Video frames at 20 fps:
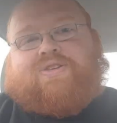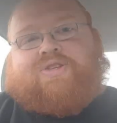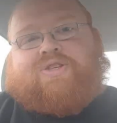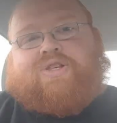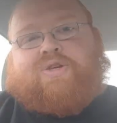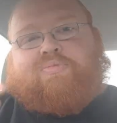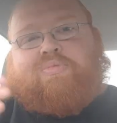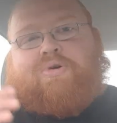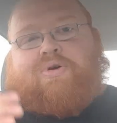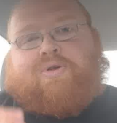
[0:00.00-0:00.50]

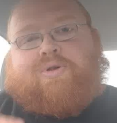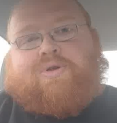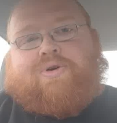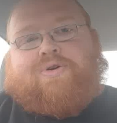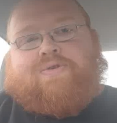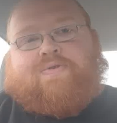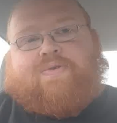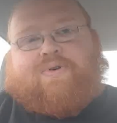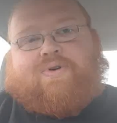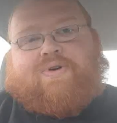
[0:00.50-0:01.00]
to pull
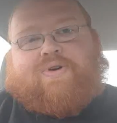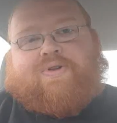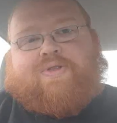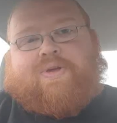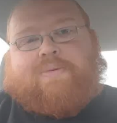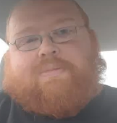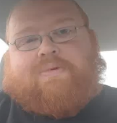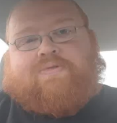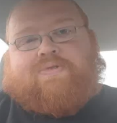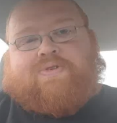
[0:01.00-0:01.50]
over on
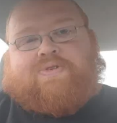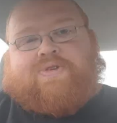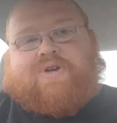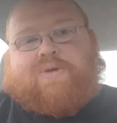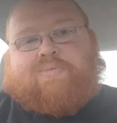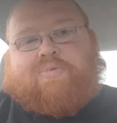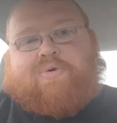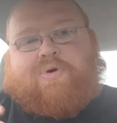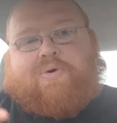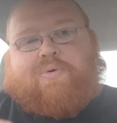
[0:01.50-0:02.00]
them if they're trying to
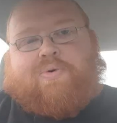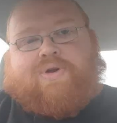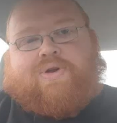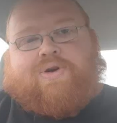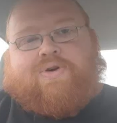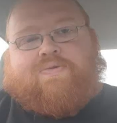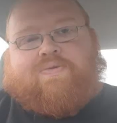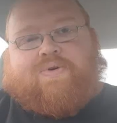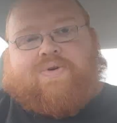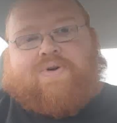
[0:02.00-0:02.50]
pull one
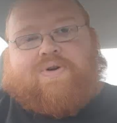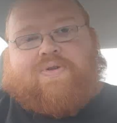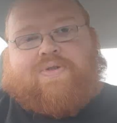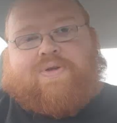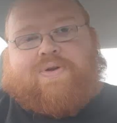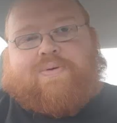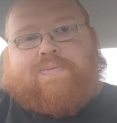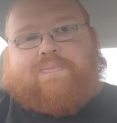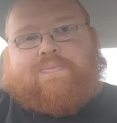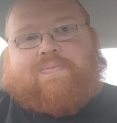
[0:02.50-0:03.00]
over on
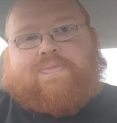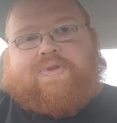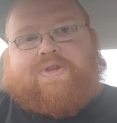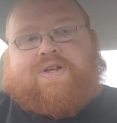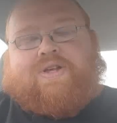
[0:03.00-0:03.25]
them,